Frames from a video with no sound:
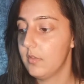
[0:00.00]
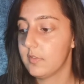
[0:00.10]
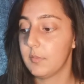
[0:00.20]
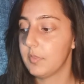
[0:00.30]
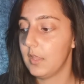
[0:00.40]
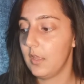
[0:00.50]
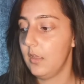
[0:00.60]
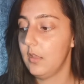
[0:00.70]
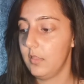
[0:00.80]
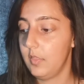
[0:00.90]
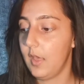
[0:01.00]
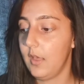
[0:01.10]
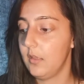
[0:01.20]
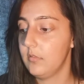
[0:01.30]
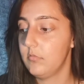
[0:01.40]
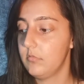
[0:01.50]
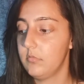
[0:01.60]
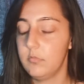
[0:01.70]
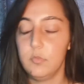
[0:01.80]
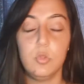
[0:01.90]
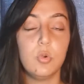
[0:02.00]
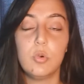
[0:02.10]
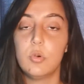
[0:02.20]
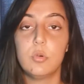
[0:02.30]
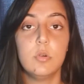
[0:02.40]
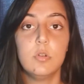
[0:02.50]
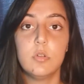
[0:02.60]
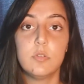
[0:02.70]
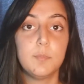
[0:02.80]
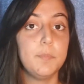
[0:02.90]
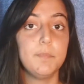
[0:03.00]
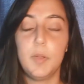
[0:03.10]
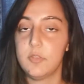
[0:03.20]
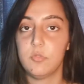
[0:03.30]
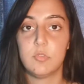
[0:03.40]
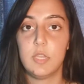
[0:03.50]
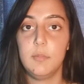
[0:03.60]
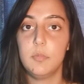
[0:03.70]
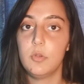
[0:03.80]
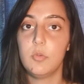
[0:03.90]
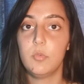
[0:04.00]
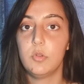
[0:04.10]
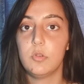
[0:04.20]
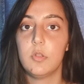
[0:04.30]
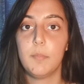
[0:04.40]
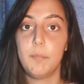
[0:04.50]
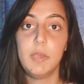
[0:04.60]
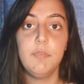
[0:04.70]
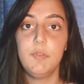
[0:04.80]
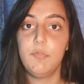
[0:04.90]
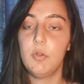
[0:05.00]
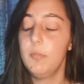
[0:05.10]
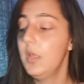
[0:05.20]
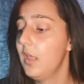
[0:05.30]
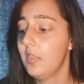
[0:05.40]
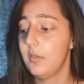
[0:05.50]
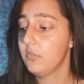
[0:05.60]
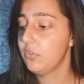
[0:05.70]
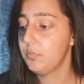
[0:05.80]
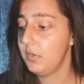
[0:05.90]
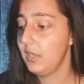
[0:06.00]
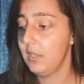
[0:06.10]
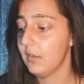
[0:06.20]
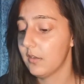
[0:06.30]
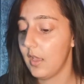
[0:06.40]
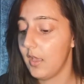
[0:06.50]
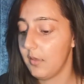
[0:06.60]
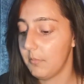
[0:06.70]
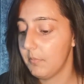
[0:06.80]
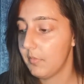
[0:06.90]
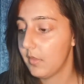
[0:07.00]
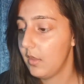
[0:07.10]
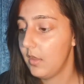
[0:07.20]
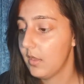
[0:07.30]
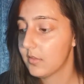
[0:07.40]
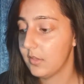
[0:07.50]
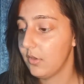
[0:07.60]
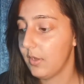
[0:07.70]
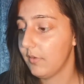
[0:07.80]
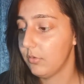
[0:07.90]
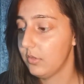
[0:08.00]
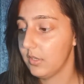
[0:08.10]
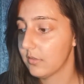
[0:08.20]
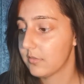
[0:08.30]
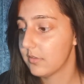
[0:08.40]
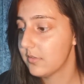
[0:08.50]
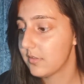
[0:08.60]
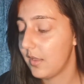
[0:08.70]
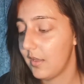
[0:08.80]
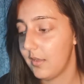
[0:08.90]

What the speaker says: something that your personal statement would benefit from, then just put it in. So I don't have all the answers.